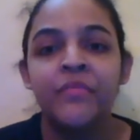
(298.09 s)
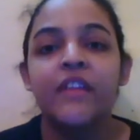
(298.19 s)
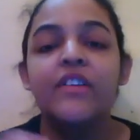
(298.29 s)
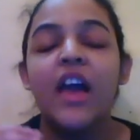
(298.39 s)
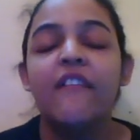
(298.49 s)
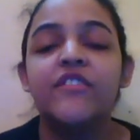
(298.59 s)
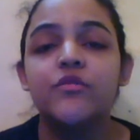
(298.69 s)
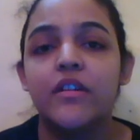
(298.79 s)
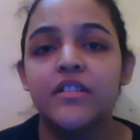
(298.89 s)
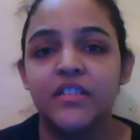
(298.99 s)
We have to
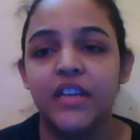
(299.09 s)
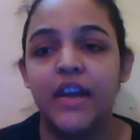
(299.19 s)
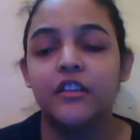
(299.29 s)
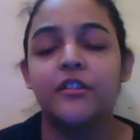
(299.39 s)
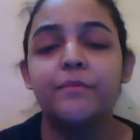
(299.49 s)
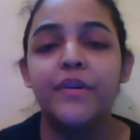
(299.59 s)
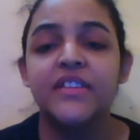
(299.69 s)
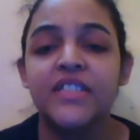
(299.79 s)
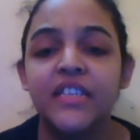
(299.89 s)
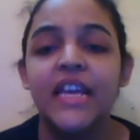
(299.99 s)
understand that the
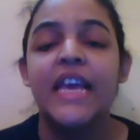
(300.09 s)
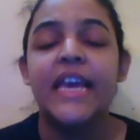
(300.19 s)
person